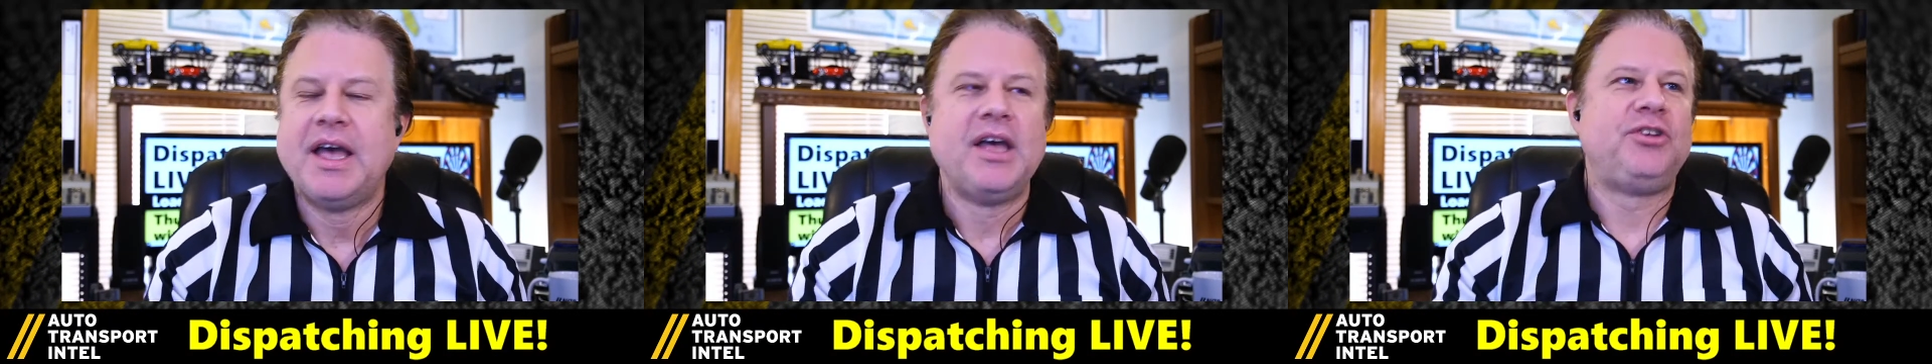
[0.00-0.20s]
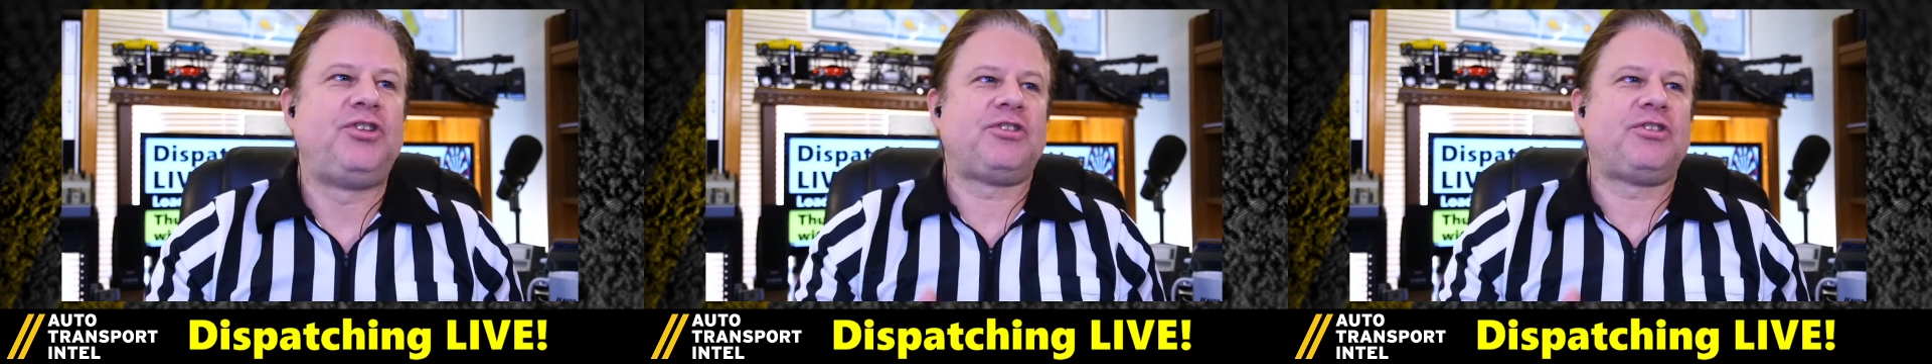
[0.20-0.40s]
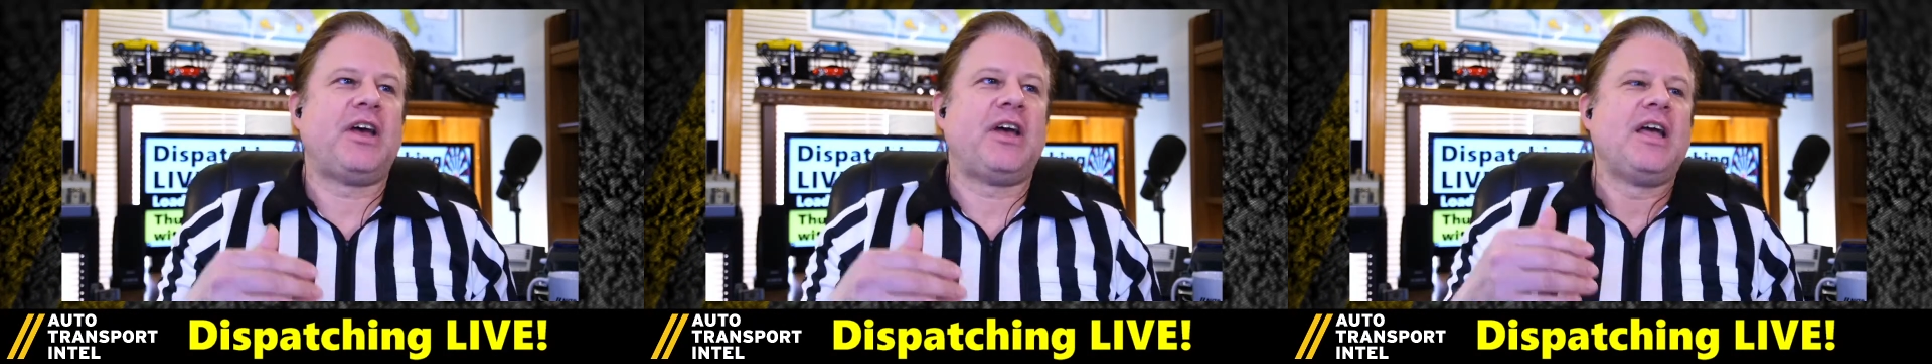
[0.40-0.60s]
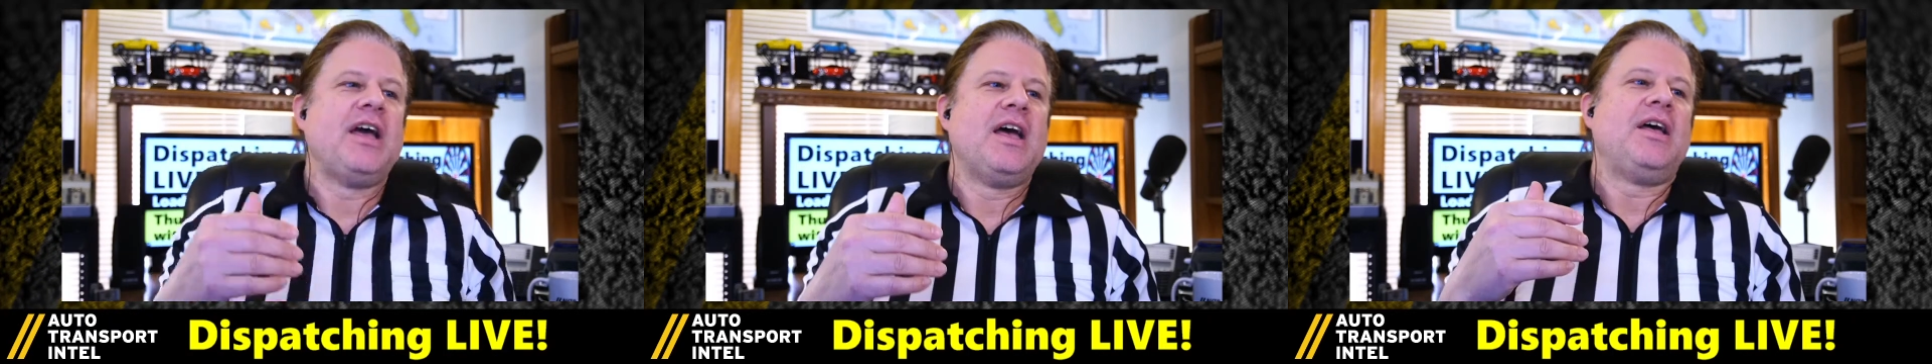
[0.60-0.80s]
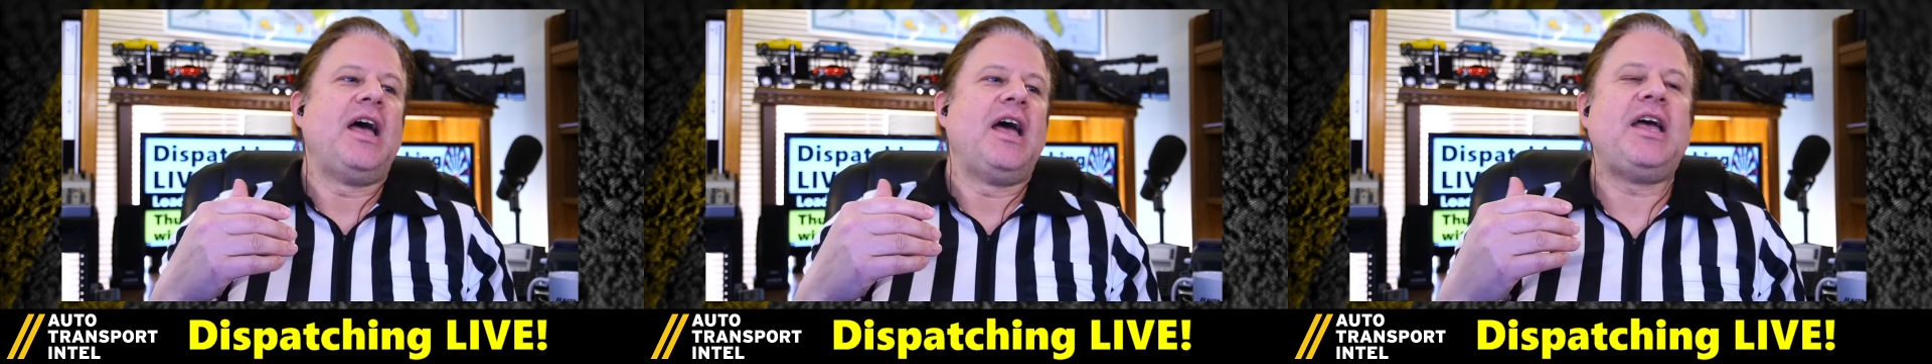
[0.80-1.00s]
Just like
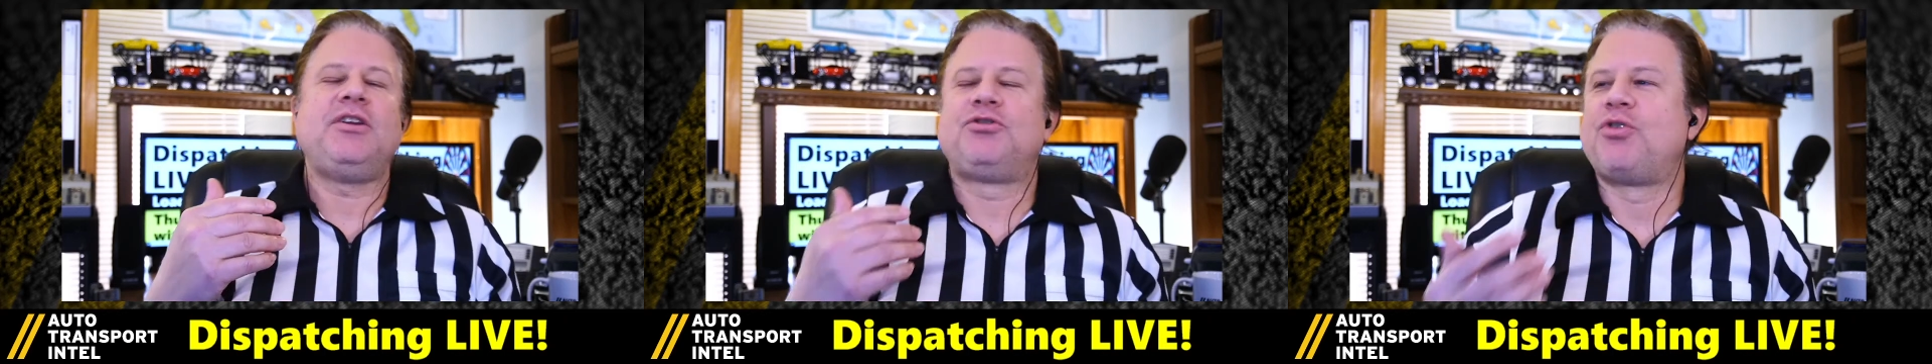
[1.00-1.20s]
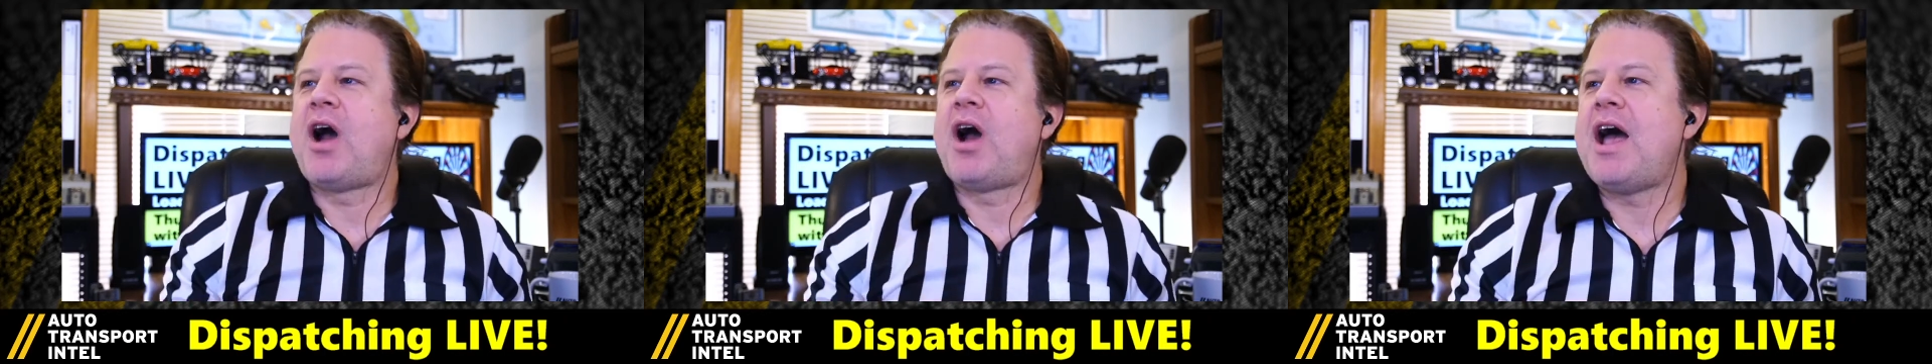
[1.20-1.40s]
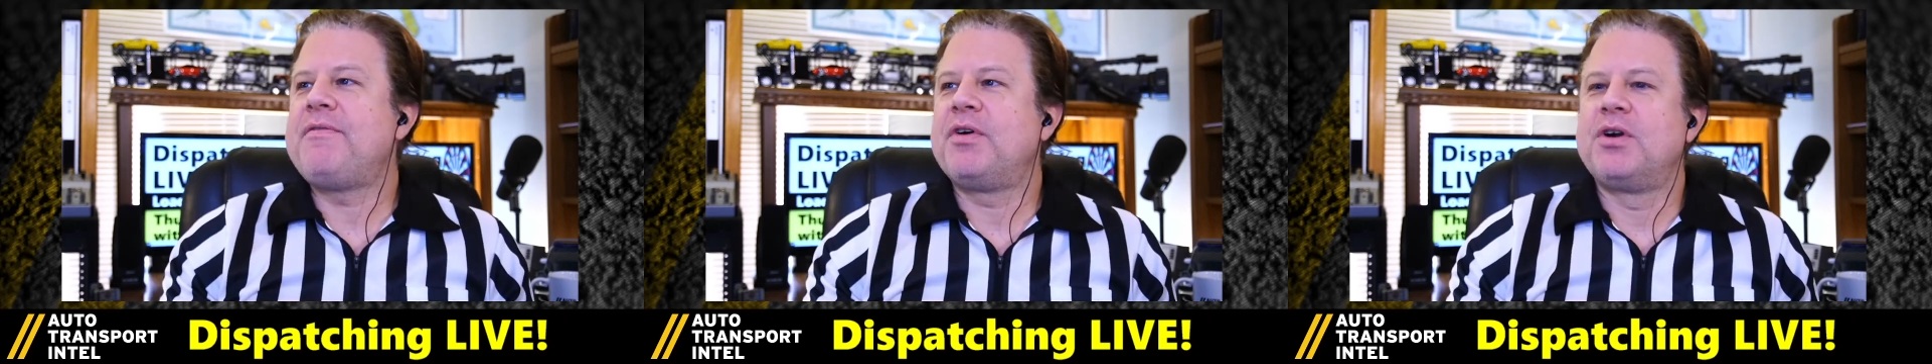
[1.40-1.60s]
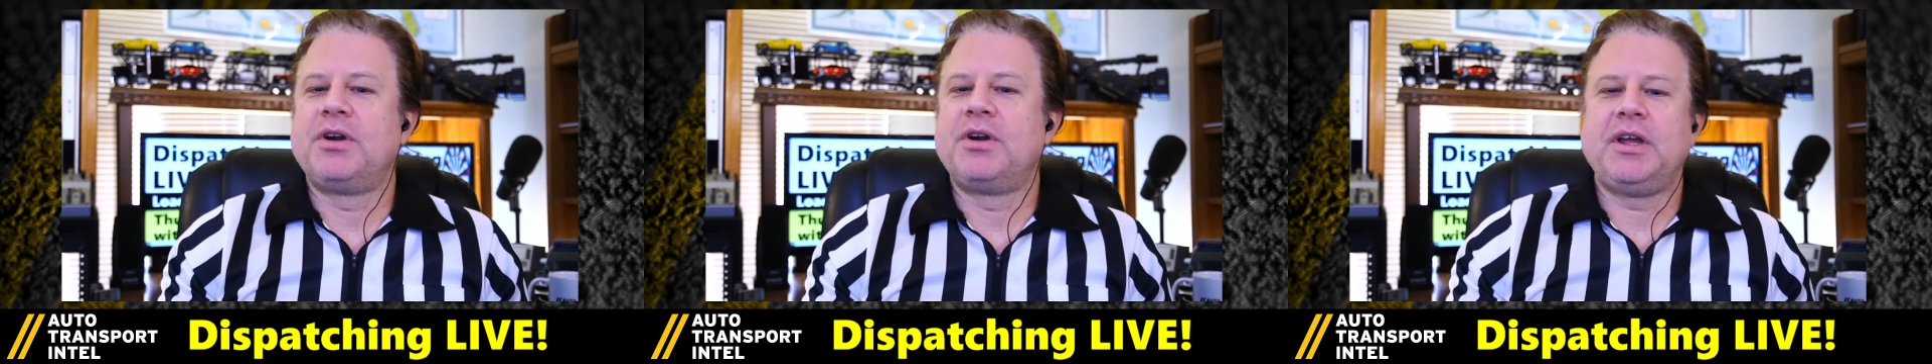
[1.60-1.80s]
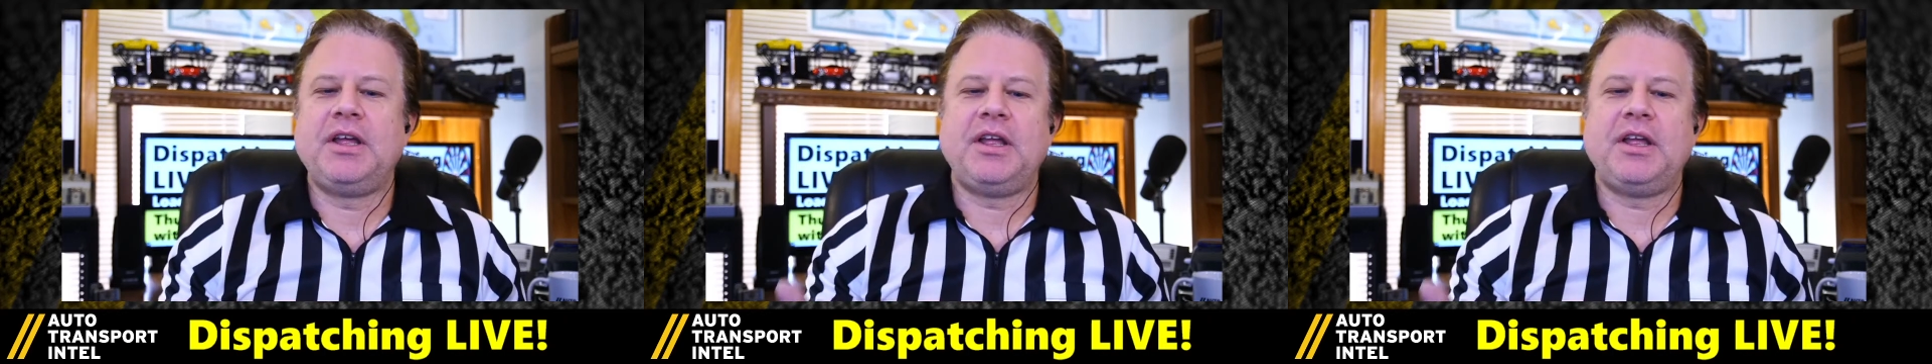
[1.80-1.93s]
a driver